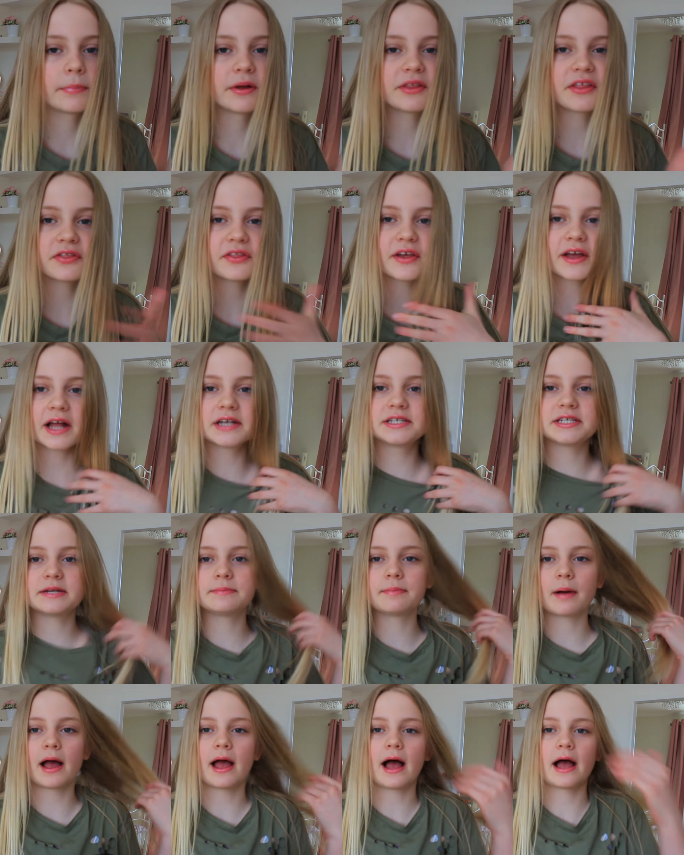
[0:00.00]
But the thing I
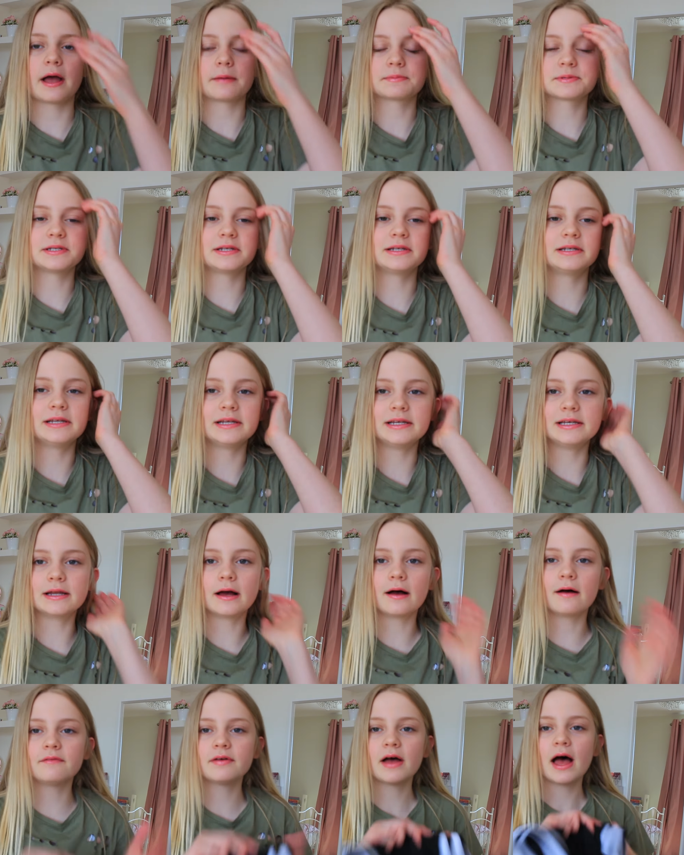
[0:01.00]
did buy, I absolutely
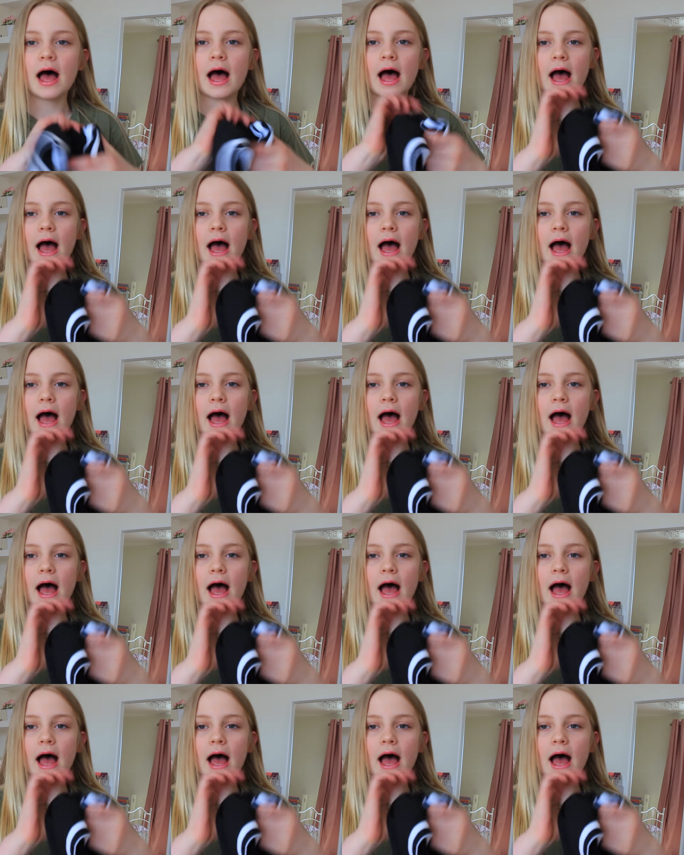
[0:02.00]
love.